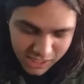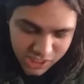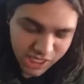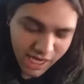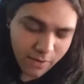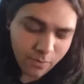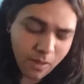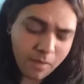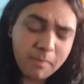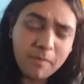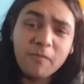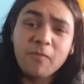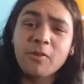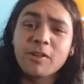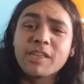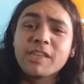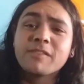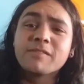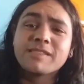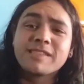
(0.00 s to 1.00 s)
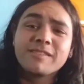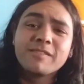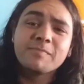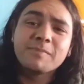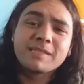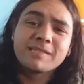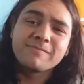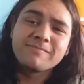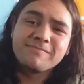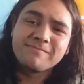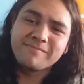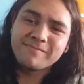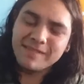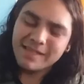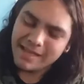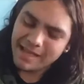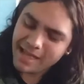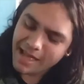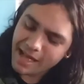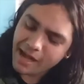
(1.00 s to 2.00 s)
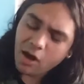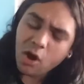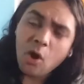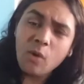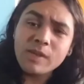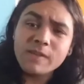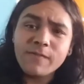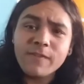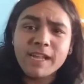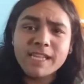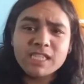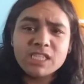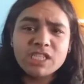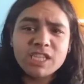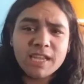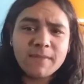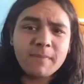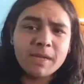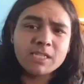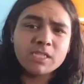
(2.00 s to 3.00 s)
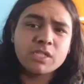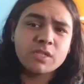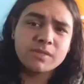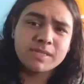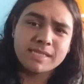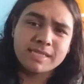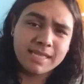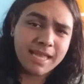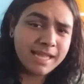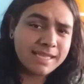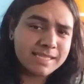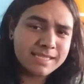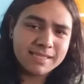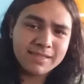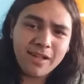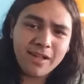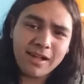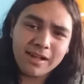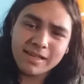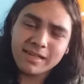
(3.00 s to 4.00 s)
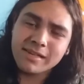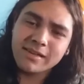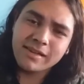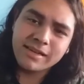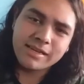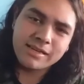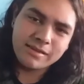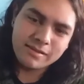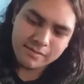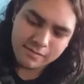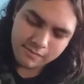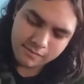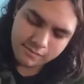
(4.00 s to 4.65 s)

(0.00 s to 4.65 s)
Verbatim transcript: shake well before use. Oops. Always forget to shake my juices. That's not good.